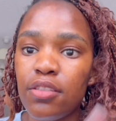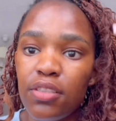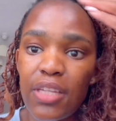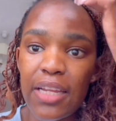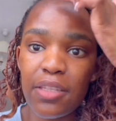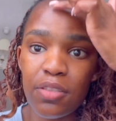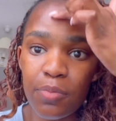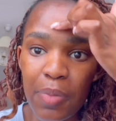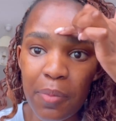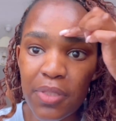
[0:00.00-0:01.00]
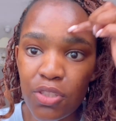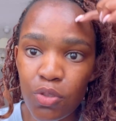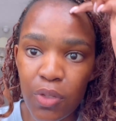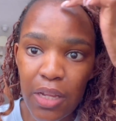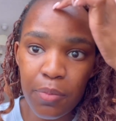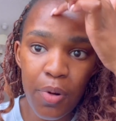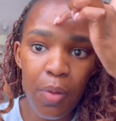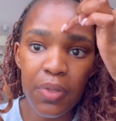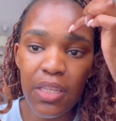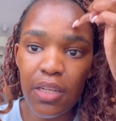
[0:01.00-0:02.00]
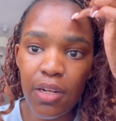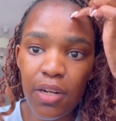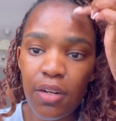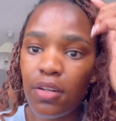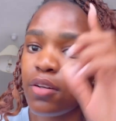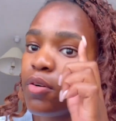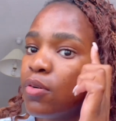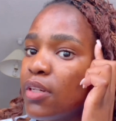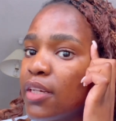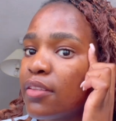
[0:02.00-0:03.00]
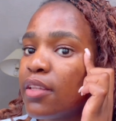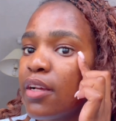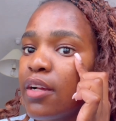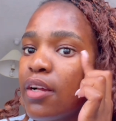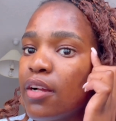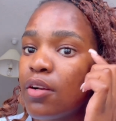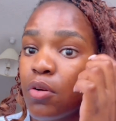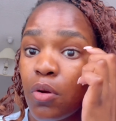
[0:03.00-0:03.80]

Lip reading: tiny bumps that you get probably here or like there,